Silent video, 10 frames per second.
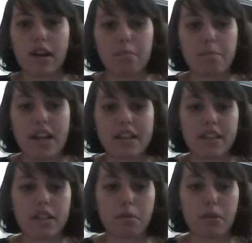makes
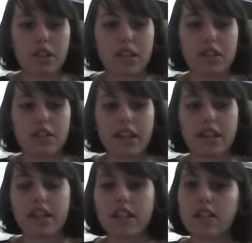his works
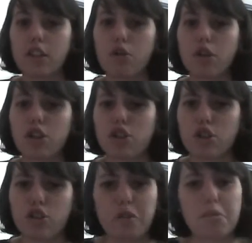distinct, because you can just
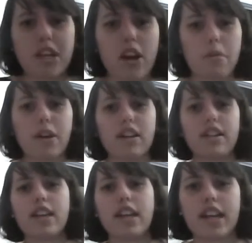zoom in on one
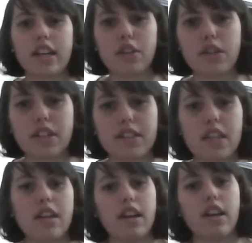thing and you can
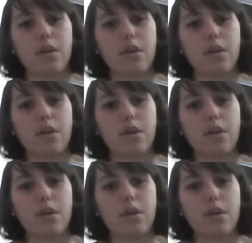see,